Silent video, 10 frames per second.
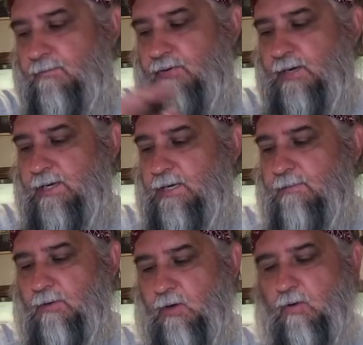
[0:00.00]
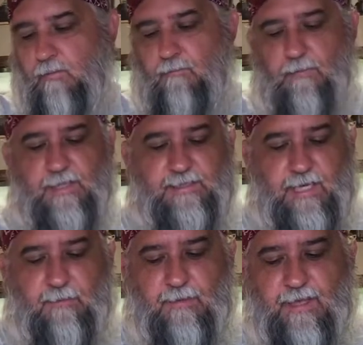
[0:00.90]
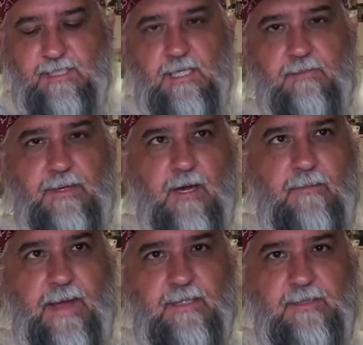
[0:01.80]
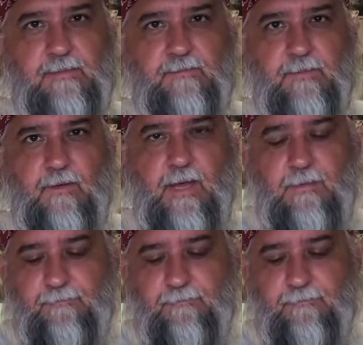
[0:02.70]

put it in a bowl, mix it up, and that's going to be our base. Okay?